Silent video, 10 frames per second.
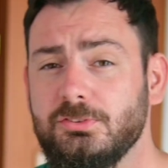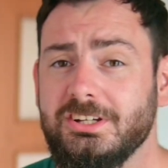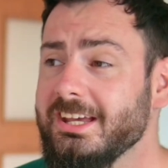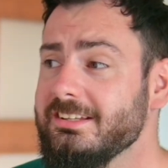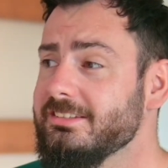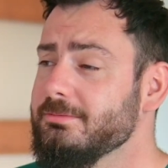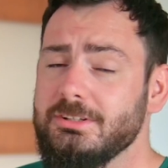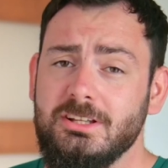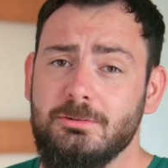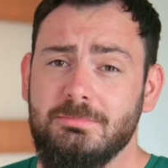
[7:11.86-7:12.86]
But for kids,
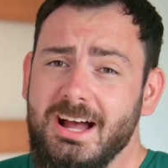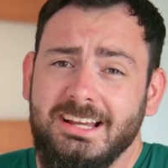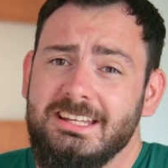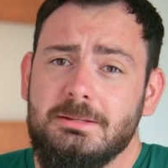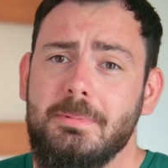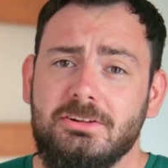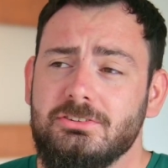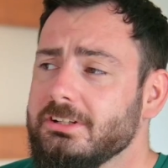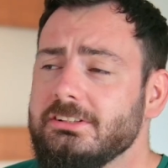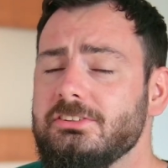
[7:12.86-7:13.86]
you know, I can
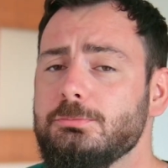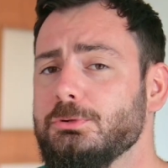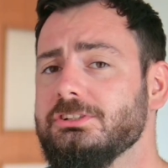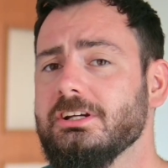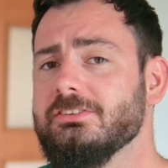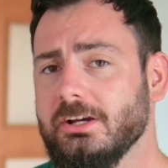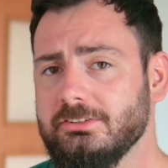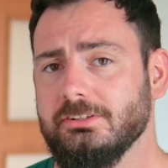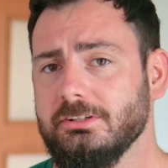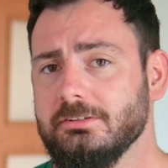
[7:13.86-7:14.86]
imagine that this is pretty
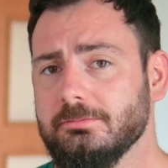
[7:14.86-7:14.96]
exciting.